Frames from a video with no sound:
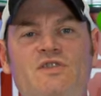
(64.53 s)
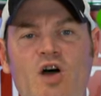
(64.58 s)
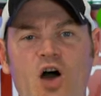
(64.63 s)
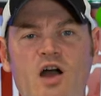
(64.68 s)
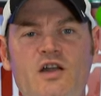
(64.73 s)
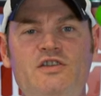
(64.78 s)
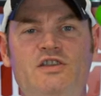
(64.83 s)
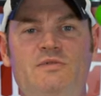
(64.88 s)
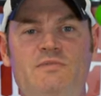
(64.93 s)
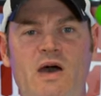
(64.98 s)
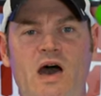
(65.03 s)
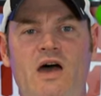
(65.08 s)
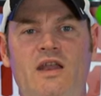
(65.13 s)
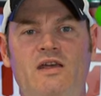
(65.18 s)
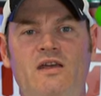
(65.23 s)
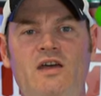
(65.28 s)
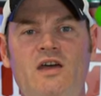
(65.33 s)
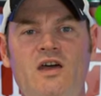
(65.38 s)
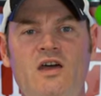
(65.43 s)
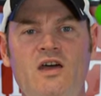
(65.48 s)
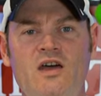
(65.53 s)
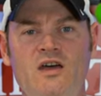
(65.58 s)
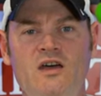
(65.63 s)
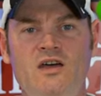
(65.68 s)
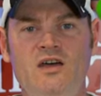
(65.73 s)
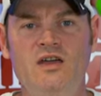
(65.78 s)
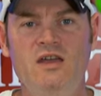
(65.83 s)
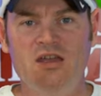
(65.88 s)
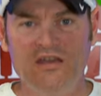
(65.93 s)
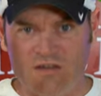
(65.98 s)
talk to you about it.
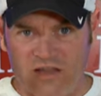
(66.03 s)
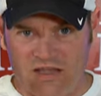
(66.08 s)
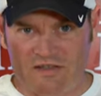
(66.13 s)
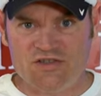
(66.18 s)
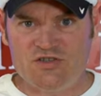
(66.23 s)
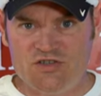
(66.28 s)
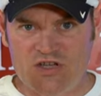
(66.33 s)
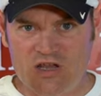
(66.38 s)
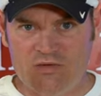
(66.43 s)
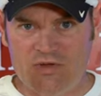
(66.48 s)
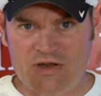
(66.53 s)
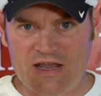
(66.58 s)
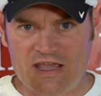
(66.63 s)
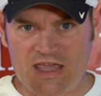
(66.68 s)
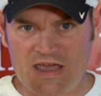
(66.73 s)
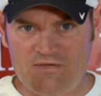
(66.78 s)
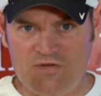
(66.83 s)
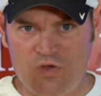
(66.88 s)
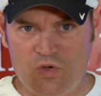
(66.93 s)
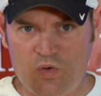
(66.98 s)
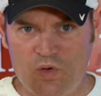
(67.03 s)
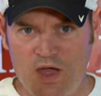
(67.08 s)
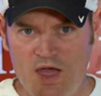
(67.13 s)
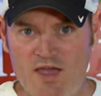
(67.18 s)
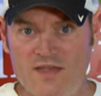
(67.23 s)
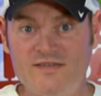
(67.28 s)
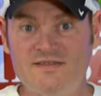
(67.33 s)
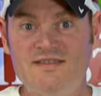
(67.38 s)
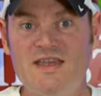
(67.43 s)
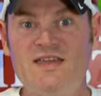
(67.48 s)
Ladies and gentlemen, I give you
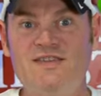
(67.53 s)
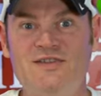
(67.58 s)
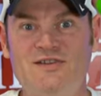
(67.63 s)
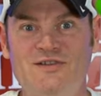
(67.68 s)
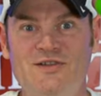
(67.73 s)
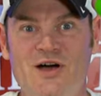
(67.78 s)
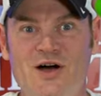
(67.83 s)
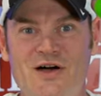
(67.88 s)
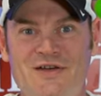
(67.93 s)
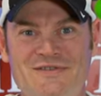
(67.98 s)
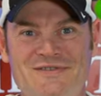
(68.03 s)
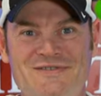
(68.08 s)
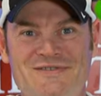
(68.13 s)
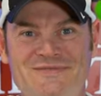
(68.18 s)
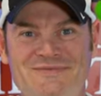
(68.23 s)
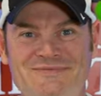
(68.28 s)
Santa Claus.